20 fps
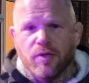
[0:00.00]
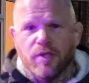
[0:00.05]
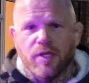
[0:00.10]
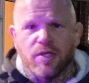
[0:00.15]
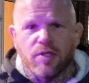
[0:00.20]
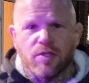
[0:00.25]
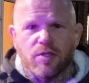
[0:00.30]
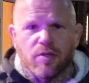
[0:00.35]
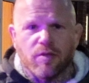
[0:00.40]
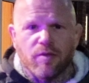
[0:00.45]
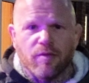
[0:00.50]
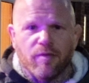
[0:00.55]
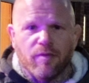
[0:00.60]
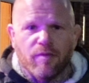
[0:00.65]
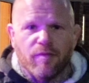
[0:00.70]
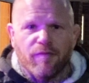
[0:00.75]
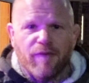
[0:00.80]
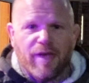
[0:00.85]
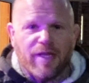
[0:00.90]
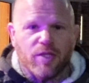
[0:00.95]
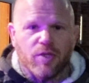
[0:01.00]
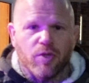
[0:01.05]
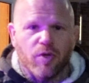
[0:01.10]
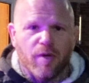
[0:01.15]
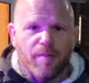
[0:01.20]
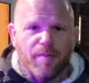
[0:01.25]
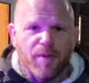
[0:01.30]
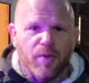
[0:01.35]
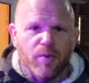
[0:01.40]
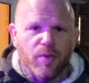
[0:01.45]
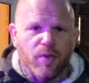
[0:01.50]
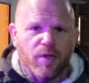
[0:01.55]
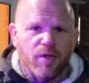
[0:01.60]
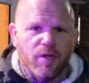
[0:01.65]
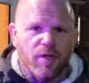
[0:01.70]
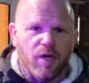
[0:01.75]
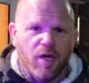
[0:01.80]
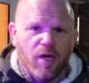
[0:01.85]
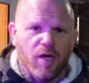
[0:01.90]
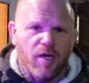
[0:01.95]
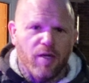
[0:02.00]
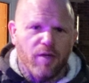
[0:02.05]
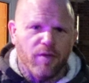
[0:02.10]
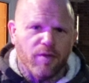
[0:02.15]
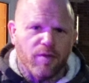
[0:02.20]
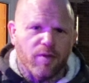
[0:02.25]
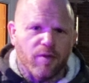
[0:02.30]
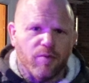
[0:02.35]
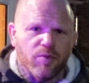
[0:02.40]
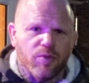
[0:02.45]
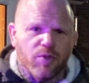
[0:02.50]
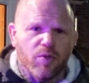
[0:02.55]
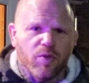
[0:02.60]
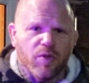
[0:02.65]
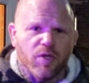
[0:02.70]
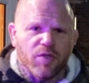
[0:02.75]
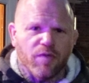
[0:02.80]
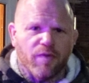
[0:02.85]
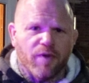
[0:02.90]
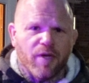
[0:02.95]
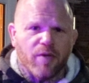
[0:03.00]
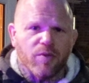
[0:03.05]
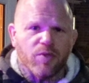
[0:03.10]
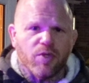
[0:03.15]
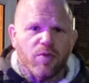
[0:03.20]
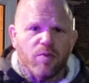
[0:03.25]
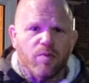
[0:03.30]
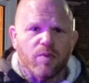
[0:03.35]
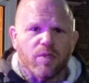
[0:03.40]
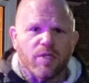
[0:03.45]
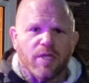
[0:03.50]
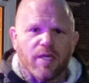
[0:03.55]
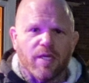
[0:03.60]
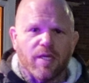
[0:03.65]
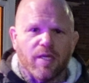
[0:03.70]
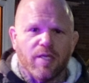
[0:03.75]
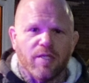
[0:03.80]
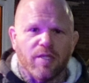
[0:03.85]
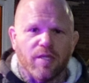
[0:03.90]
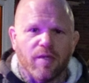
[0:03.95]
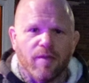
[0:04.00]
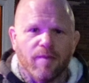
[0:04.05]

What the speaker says: this fat tyre build, and I'll see you guys in the video soon. Take it easy.